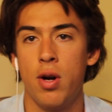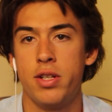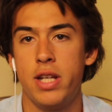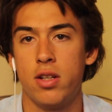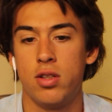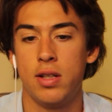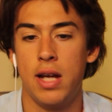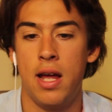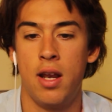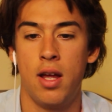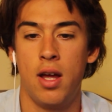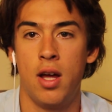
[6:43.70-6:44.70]
going to take a look at
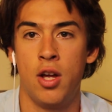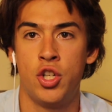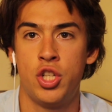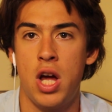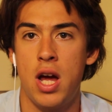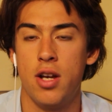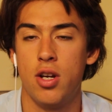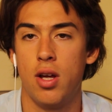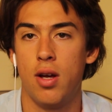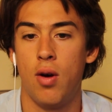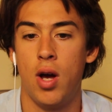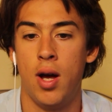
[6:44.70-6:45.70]
a shot
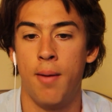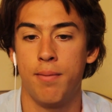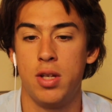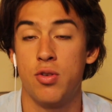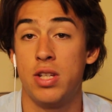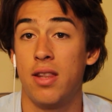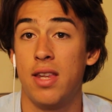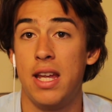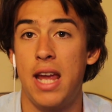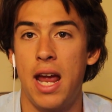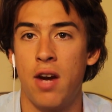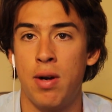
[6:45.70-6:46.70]
using the
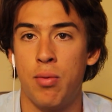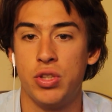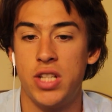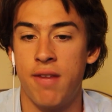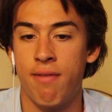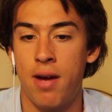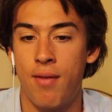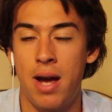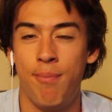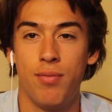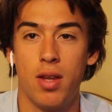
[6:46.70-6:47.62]
Canon Rebel T5i